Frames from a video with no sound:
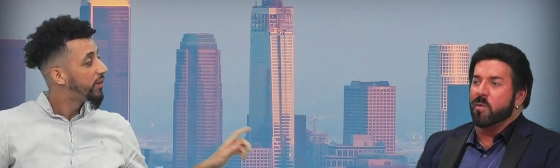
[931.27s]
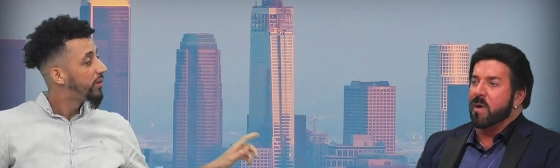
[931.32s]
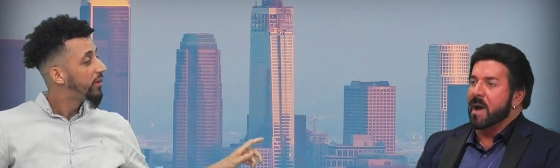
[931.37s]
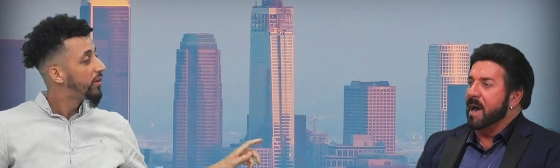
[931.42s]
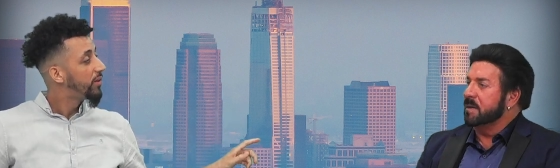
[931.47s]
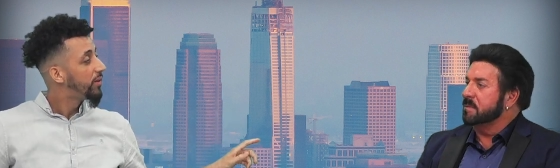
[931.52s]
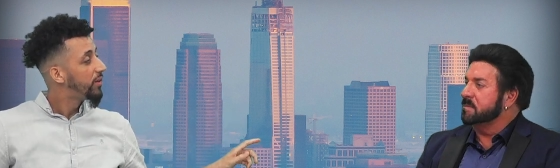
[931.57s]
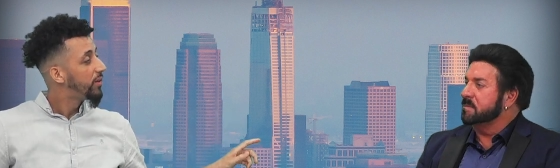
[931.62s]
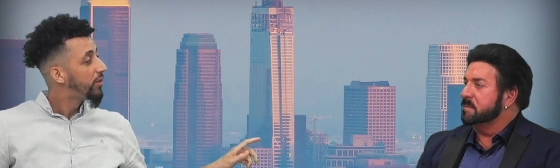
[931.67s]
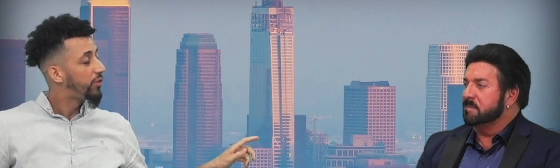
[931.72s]

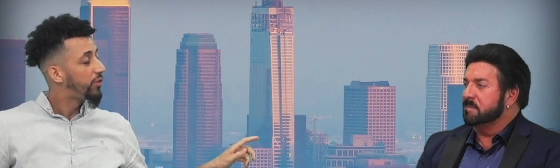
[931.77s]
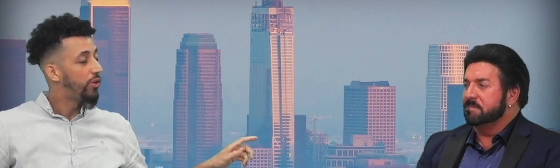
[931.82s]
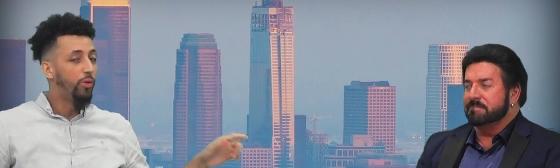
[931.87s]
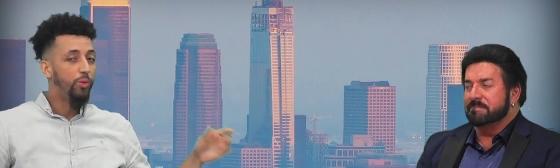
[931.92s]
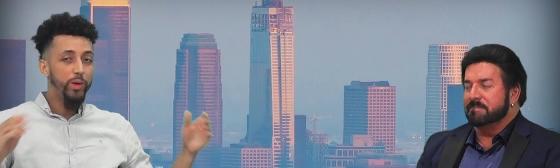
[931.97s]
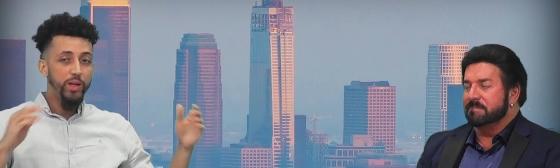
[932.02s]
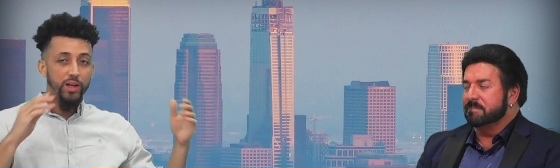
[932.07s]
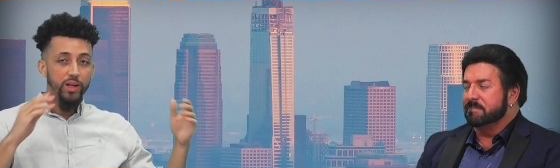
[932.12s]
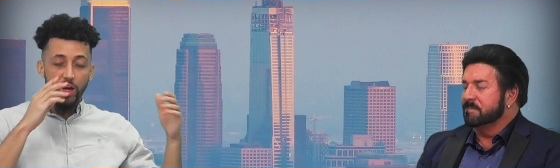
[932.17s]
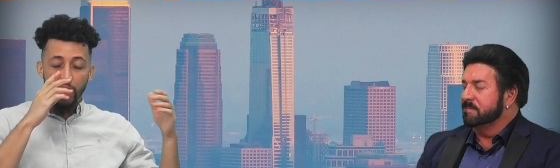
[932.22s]
Speaker 1: Wow. So
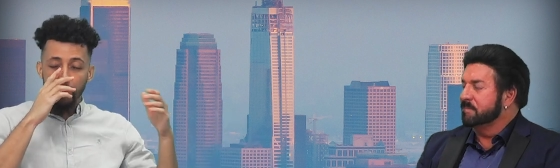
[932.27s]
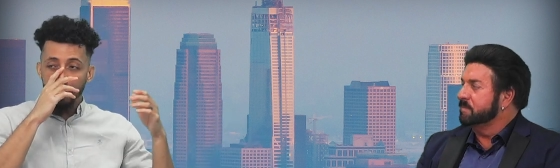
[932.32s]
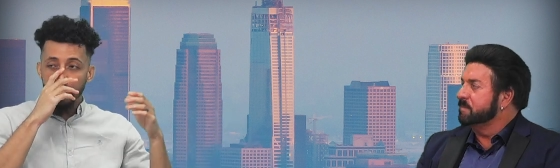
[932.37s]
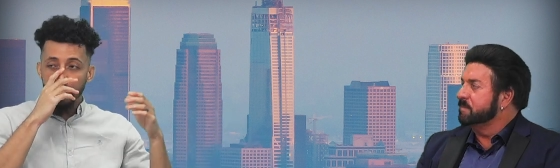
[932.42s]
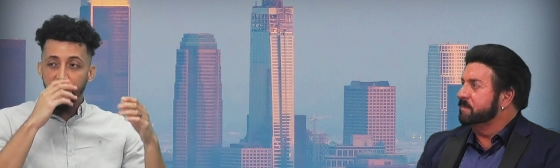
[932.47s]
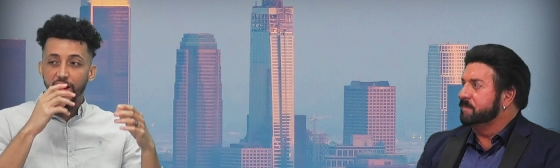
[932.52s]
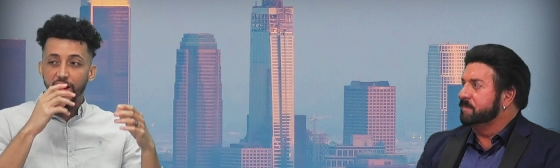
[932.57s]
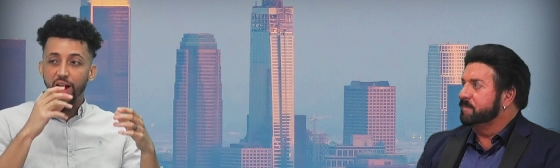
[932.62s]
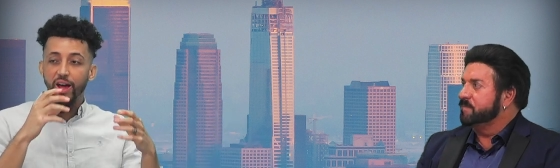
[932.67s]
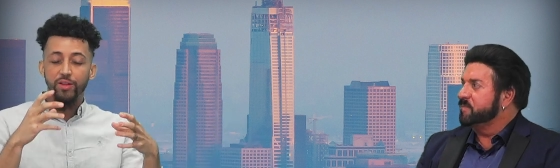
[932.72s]
we come,
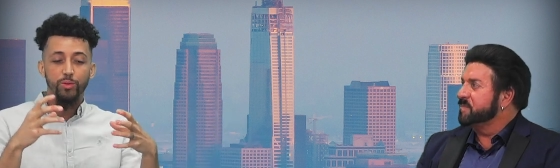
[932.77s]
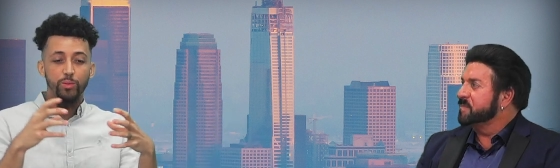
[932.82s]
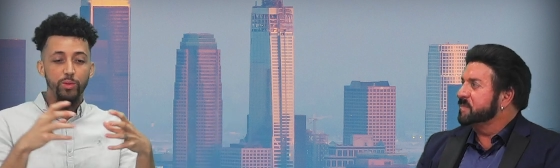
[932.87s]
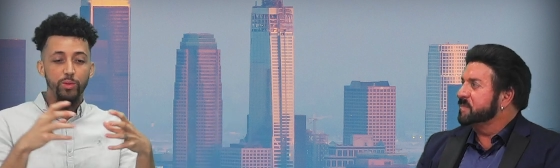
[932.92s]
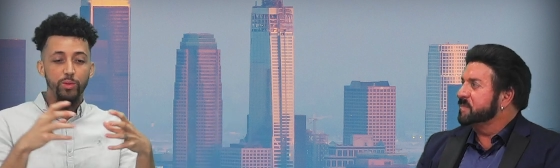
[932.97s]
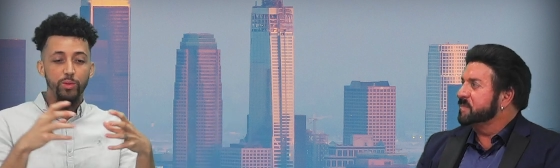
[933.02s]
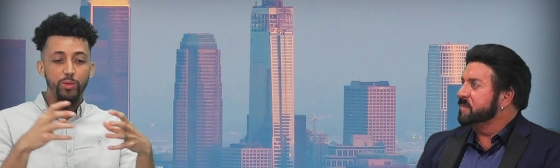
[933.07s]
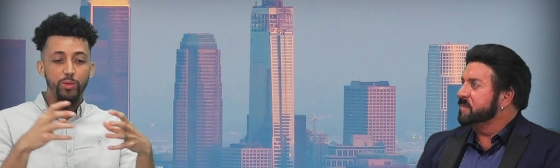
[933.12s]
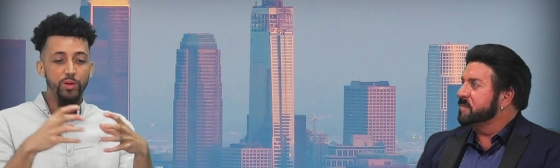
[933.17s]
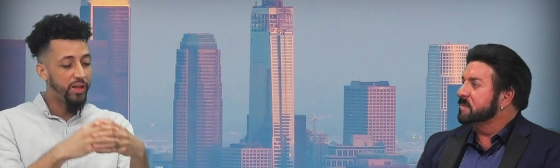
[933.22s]
we gather,
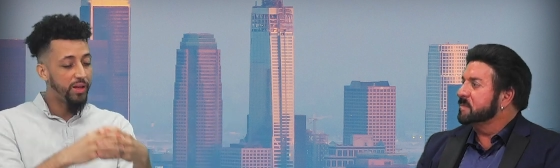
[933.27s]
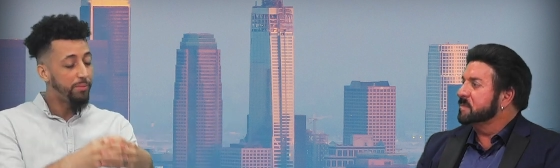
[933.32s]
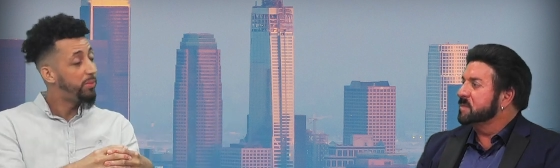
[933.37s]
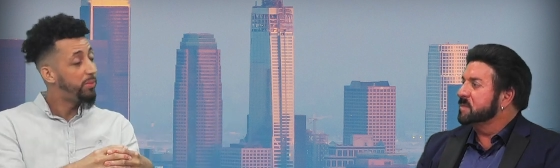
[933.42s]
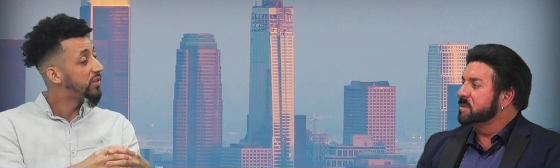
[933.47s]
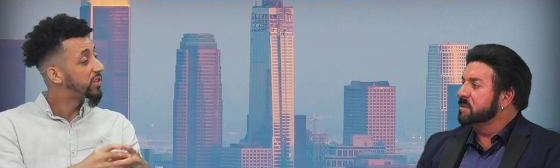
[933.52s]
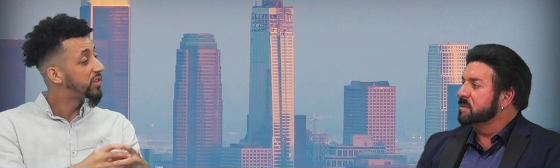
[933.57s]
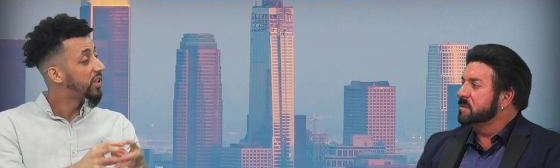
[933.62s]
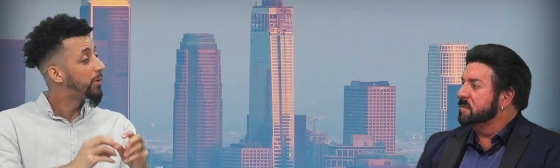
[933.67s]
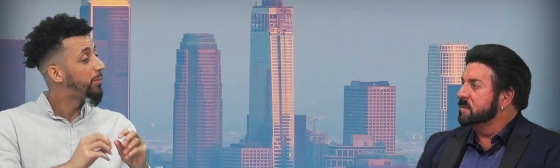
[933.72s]
we get
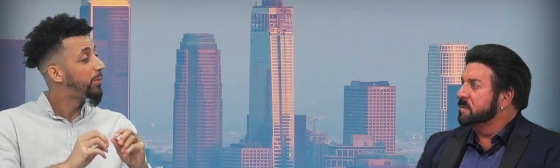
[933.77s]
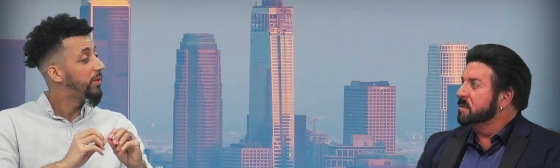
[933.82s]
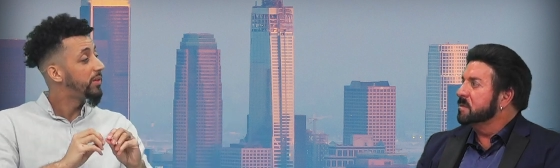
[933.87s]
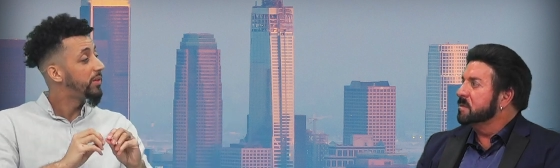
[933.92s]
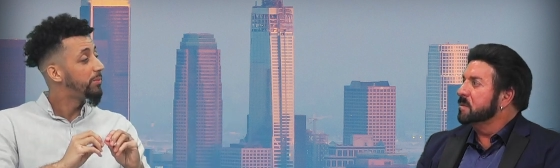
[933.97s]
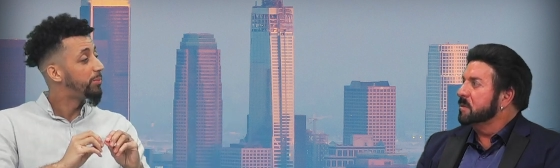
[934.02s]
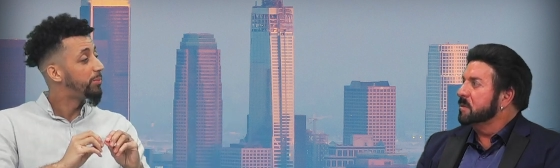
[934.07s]
built up,